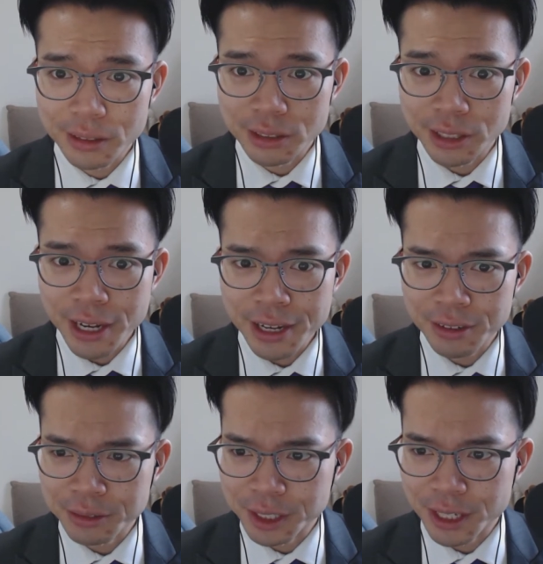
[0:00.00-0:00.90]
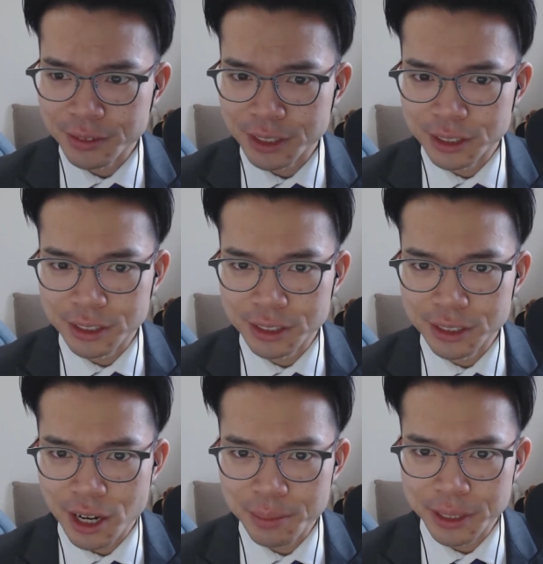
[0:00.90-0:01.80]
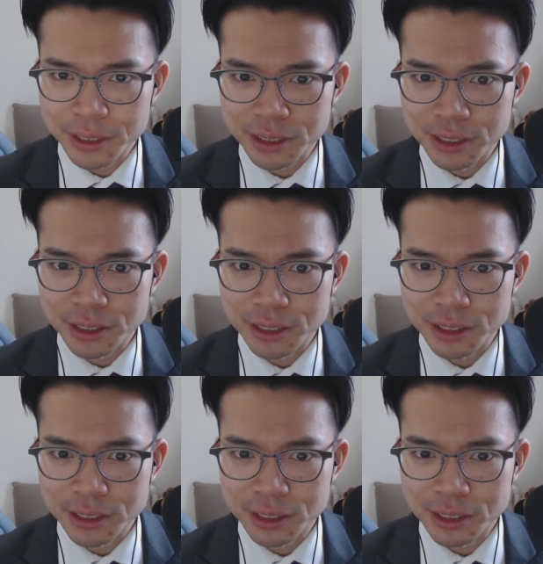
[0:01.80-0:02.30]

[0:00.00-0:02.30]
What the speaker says: Today, I don't really have a topic to